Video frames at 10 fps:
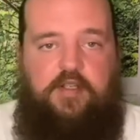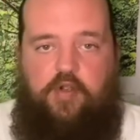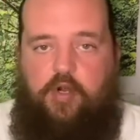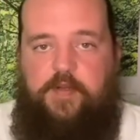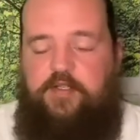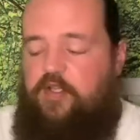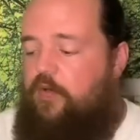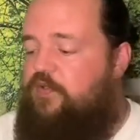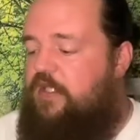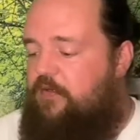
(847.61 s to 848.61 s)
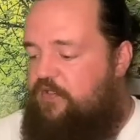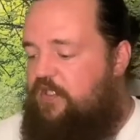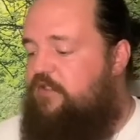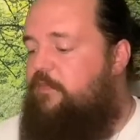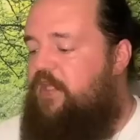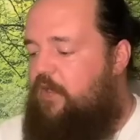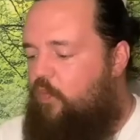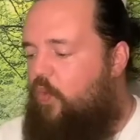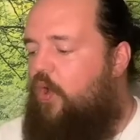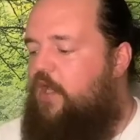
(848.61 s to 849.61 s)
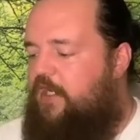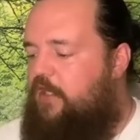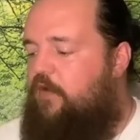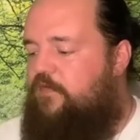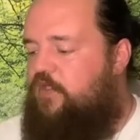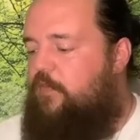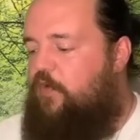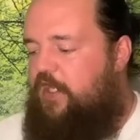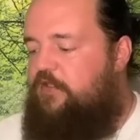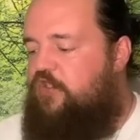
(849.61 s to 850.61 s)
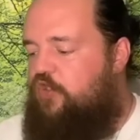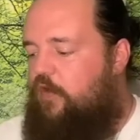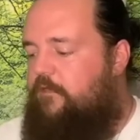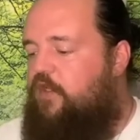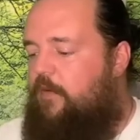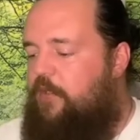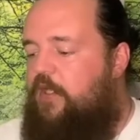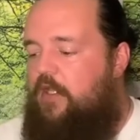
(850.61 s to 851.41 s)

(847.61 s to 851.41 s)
karmic dose, there is this big warning here of someone getting served up